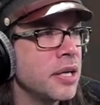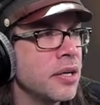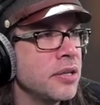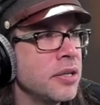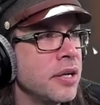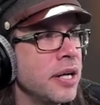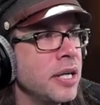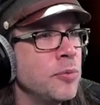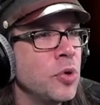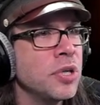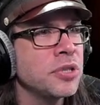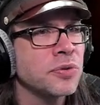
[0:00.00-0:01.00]
are there any
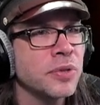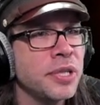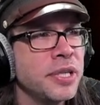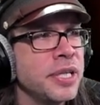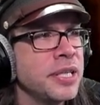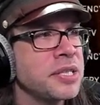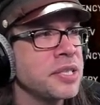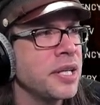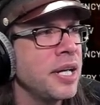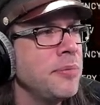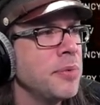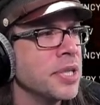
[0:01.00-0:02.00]
more drilling
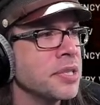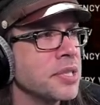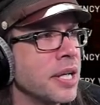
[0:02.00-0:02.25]
assignments?